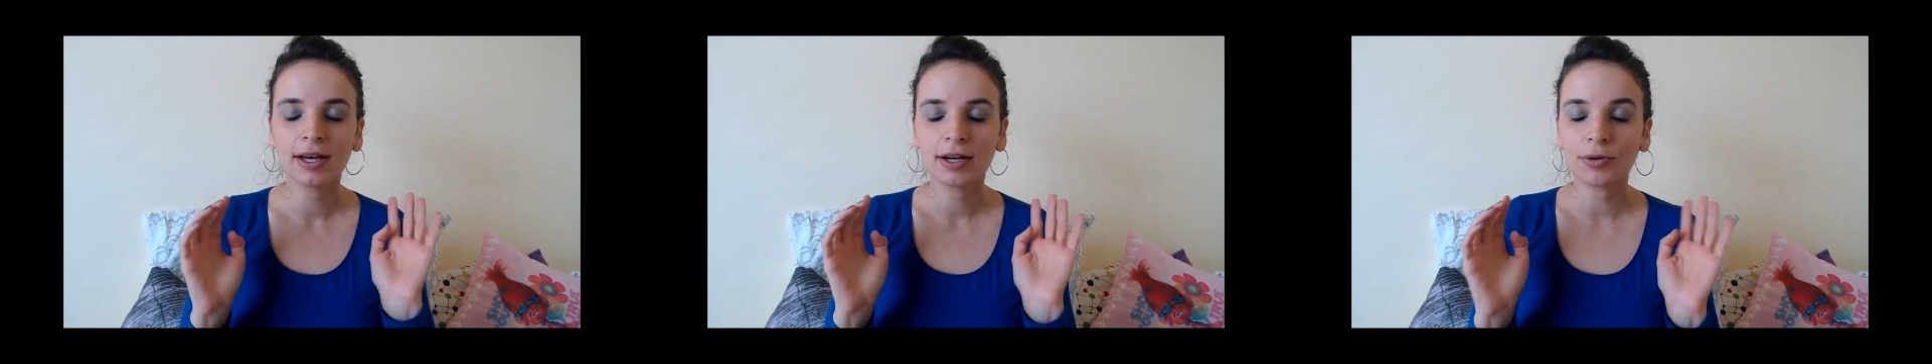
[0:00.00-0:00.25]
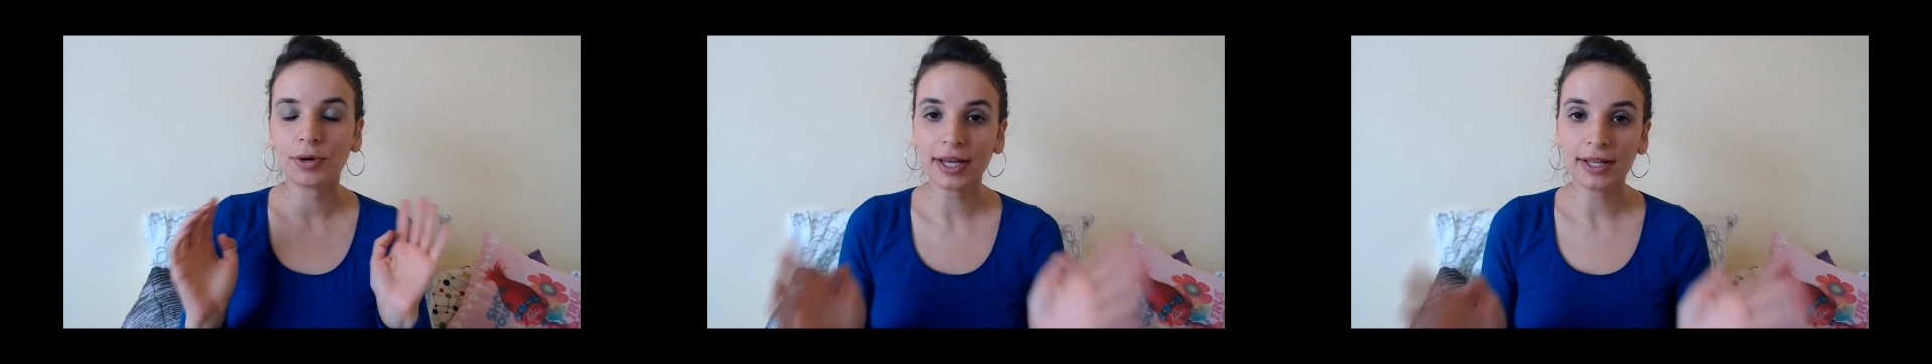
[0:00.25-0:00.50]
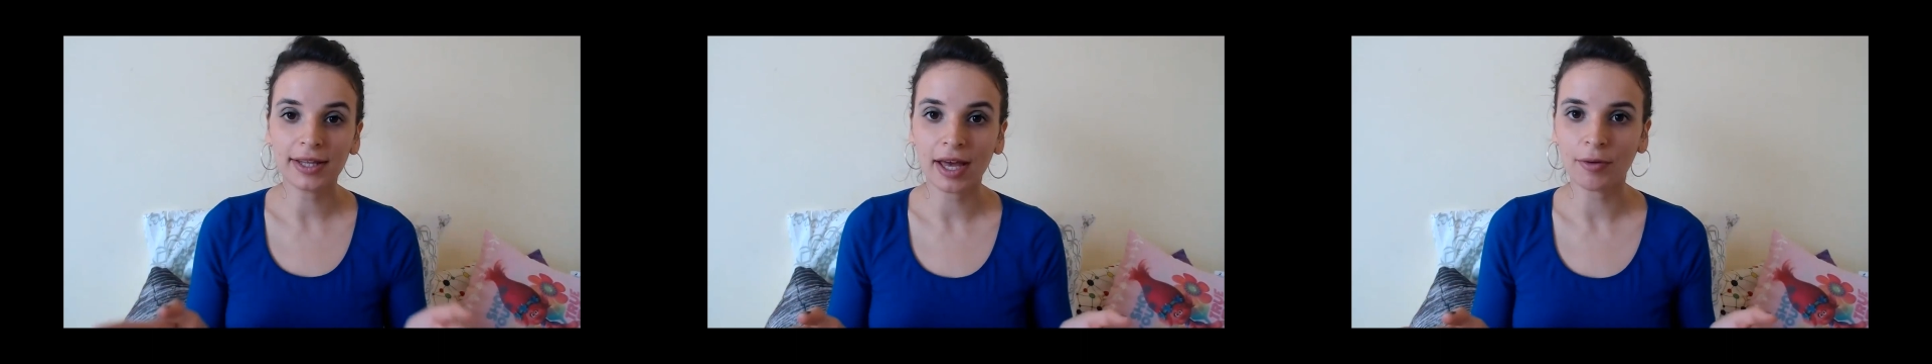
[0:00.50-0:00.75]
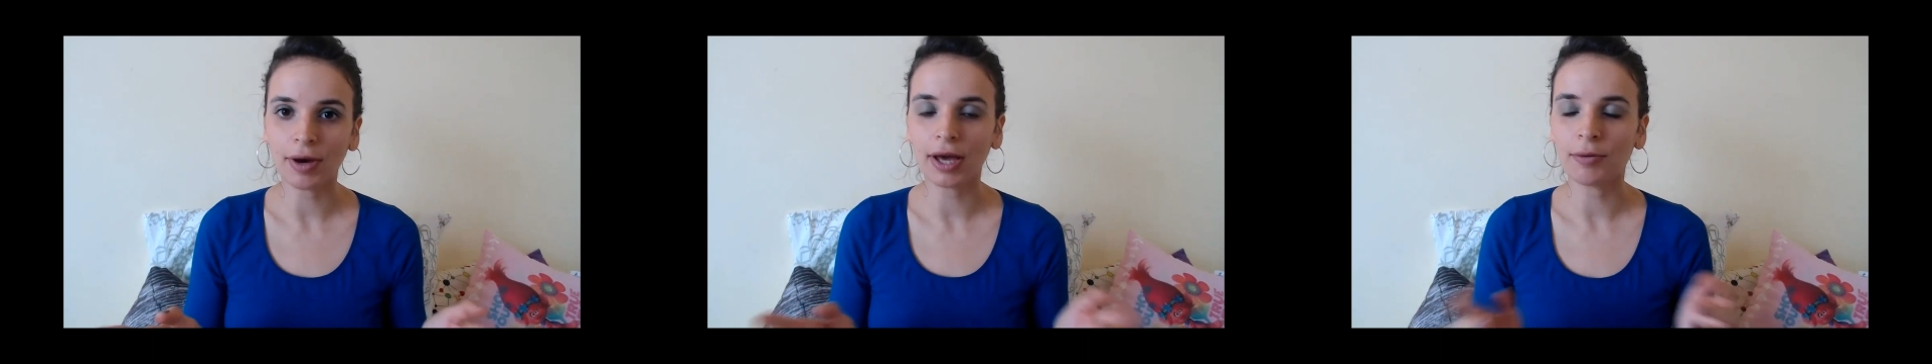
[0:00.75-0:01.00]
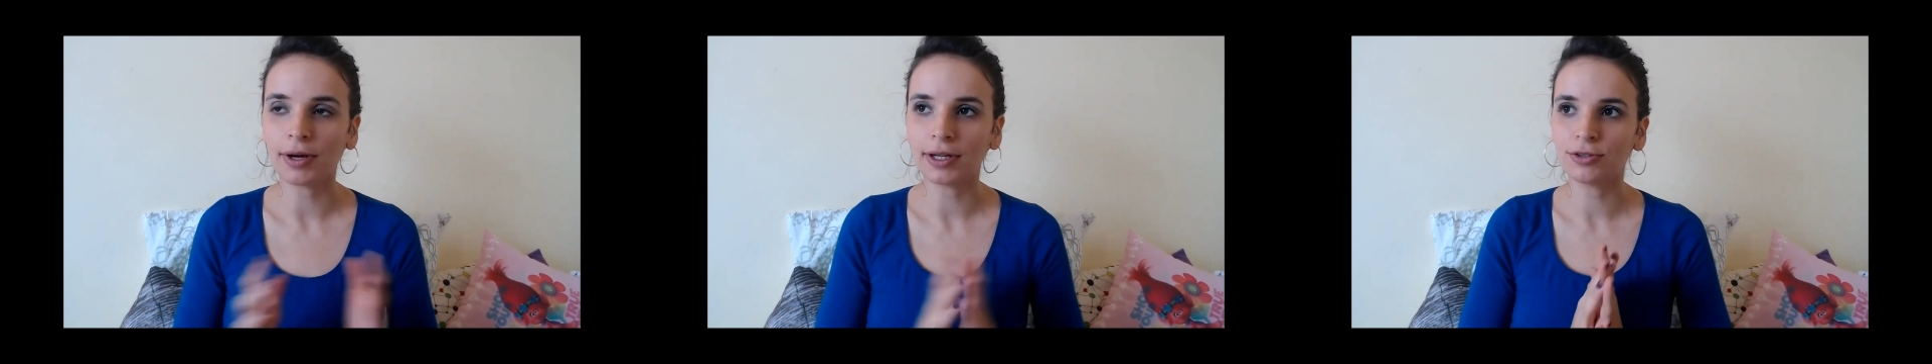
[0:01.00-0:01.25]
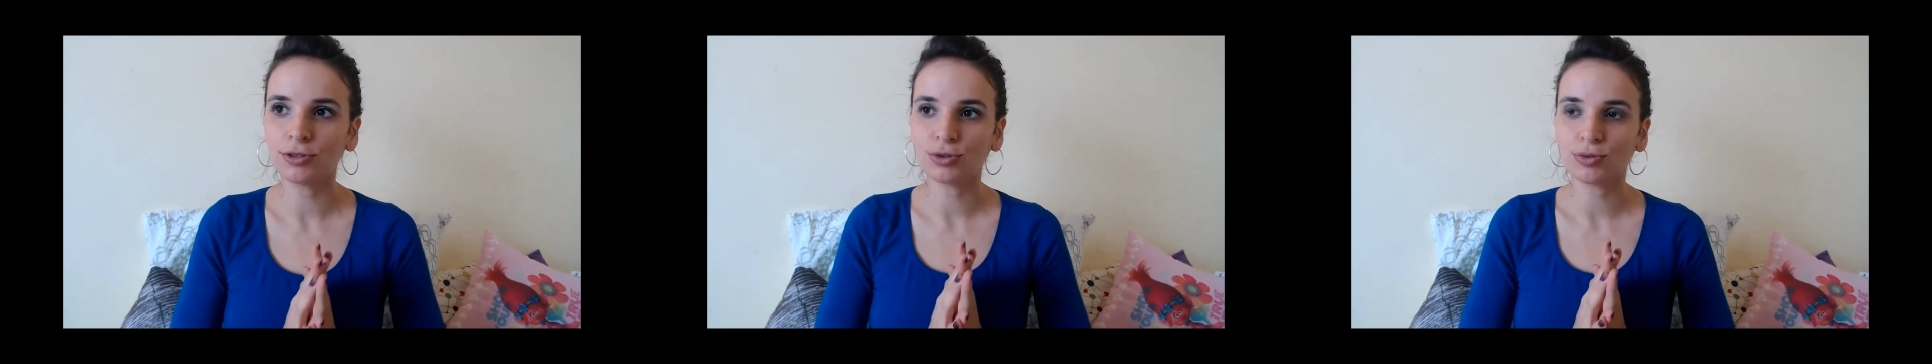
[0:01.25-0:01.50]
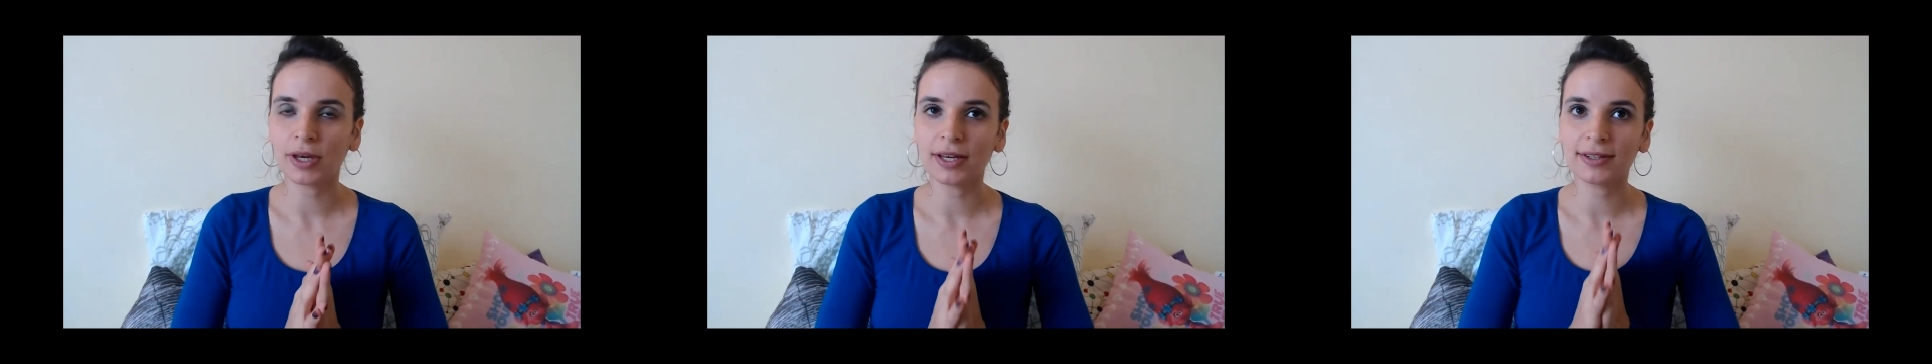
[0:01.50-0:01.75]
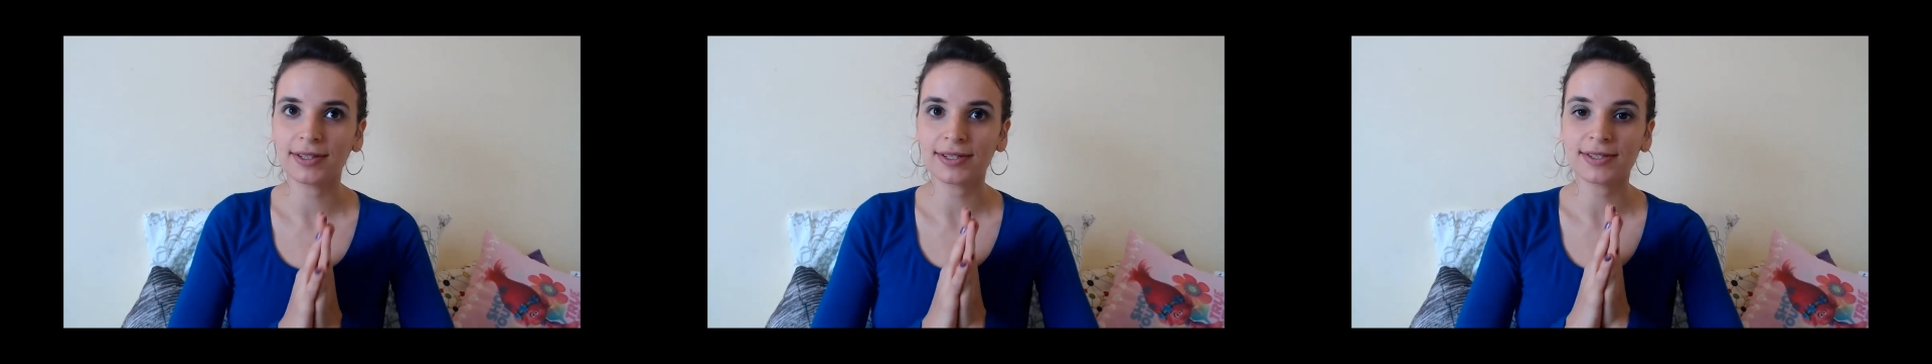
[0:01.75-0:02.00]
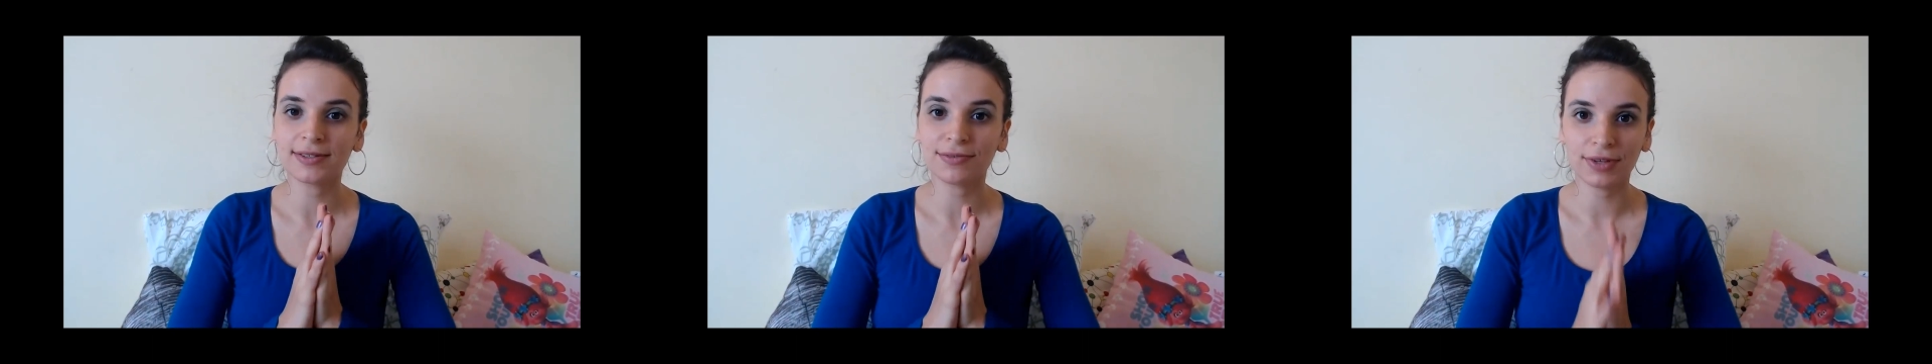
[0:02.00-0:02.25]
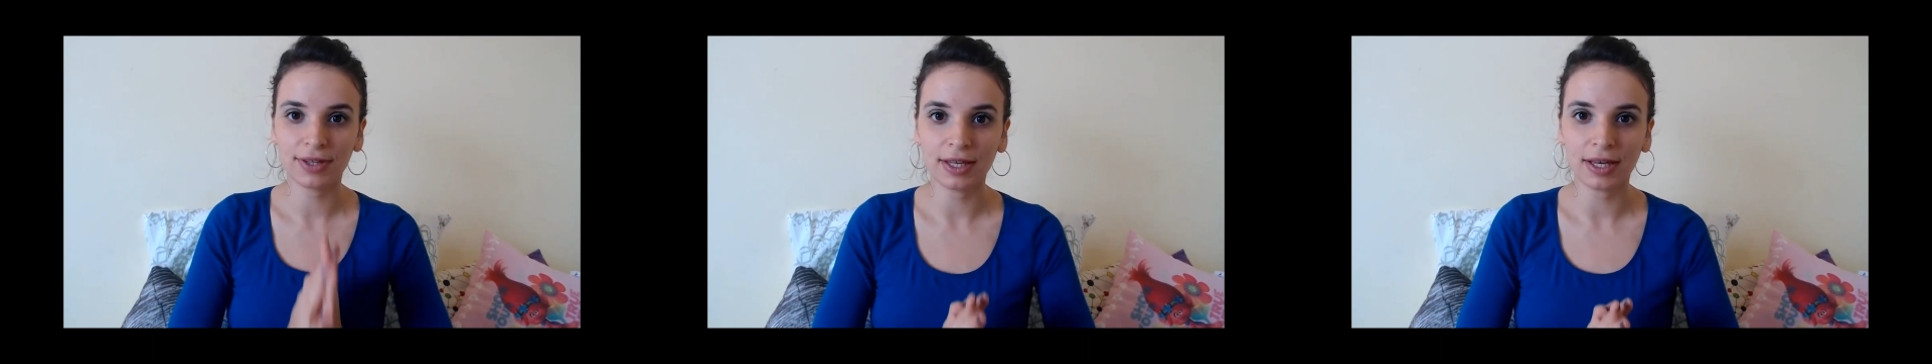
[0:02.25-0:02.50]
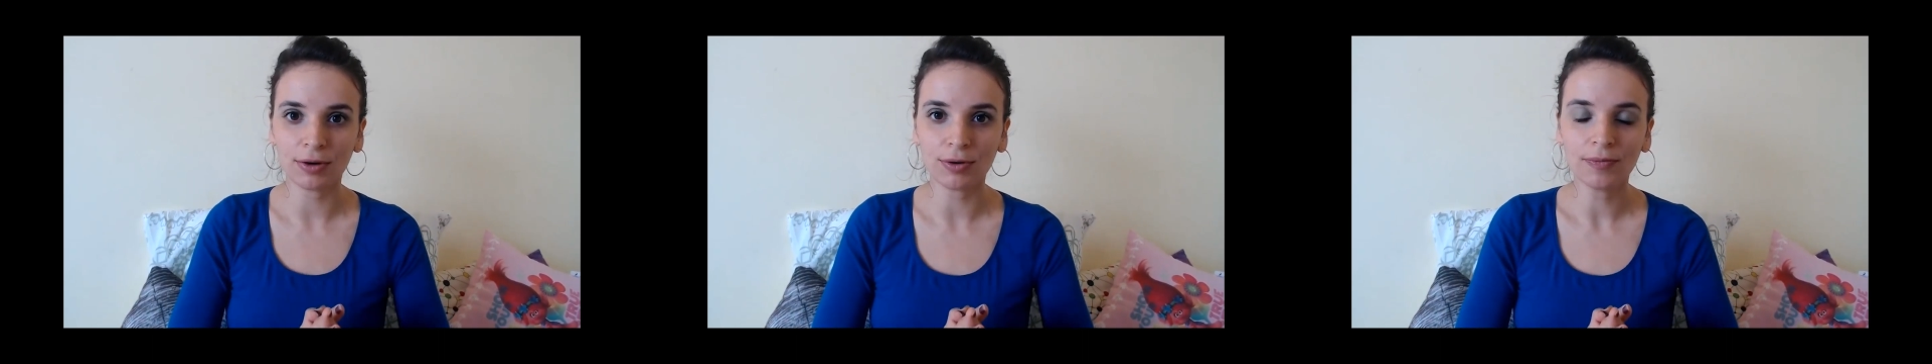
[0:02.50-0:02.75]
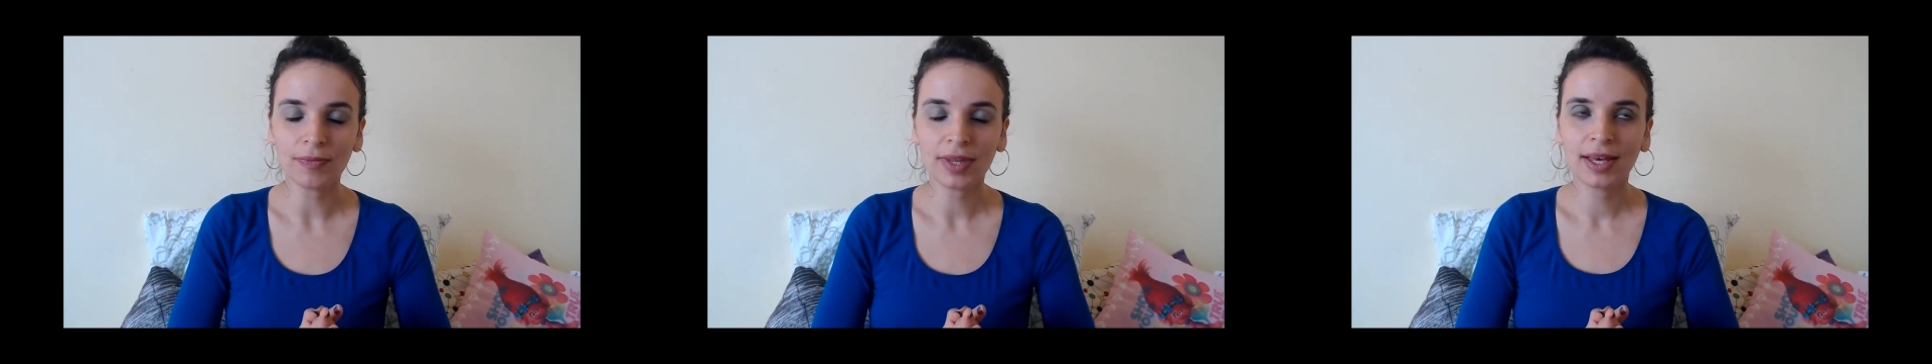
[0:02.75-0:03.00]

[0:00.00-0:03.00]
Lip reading: right now I wanted to make this video